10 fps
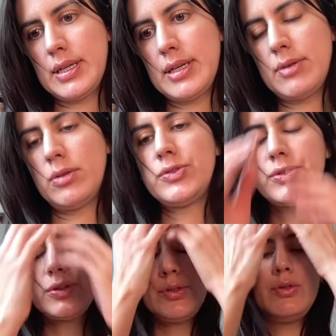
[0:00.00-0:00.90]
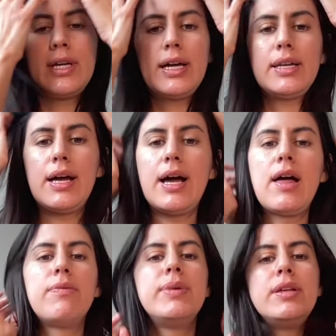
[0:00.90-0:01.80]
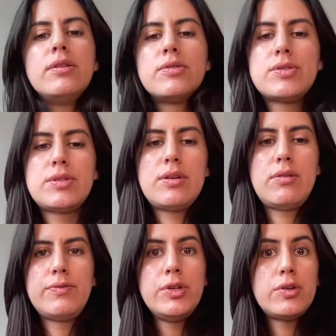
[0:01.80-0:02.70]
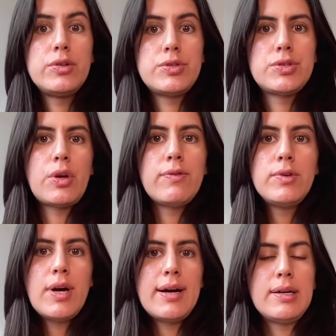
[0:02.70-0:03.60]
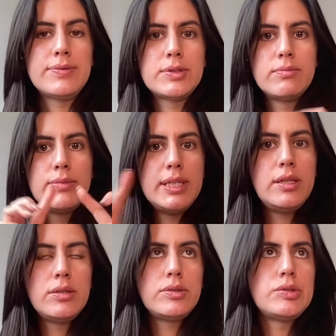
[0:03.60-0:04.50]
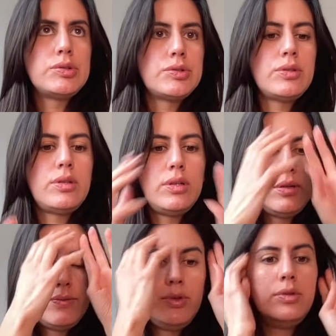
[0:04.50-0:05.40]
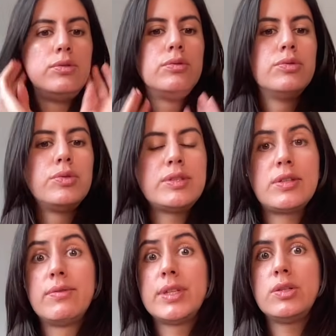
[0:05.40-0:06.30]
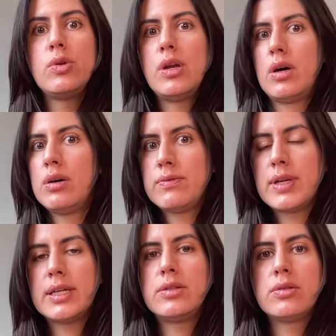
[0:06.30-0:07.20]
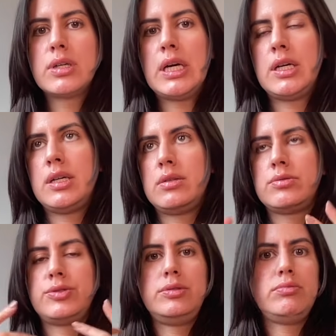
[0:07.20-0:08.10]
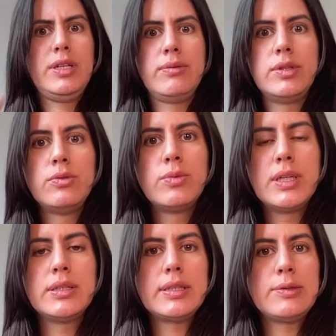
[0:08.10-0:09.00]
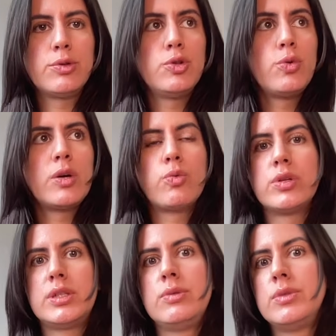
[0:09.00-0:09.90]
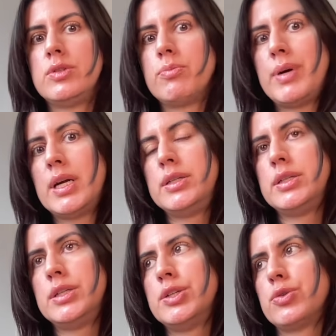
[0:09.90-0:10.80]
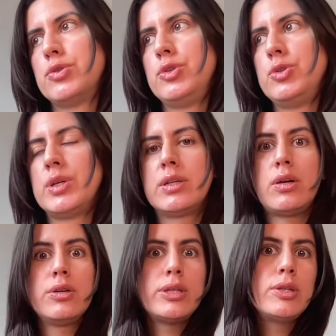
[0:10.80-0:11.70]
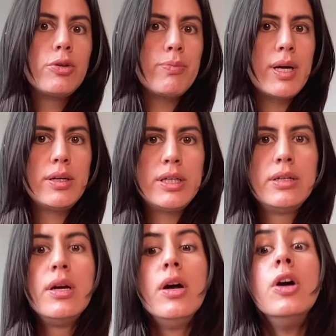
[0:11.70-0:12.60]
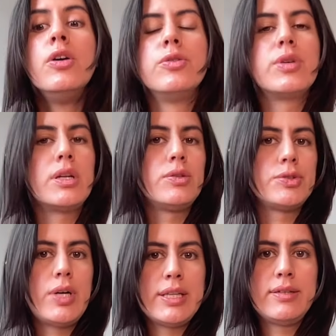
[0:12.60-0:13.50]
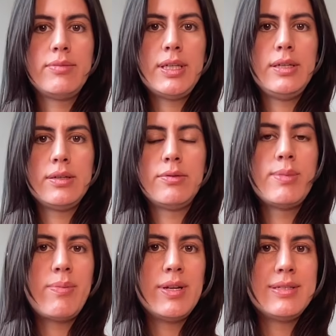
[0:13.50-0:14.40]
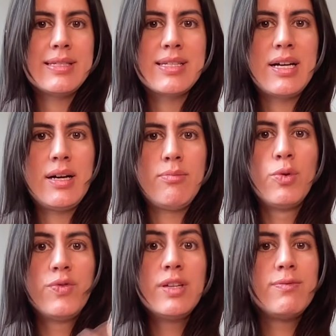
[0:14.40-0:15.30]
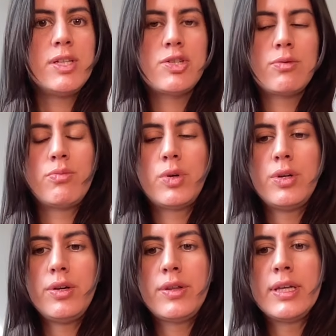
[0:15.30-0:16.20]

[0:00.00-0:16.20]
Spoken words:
also you can add videos of yours. So if you have some videos of you doing something you love, like yoga or whatever you want, or you are walking with your partner or you are hugging your partner, you can also add them here. Remember, this is a moving vision board.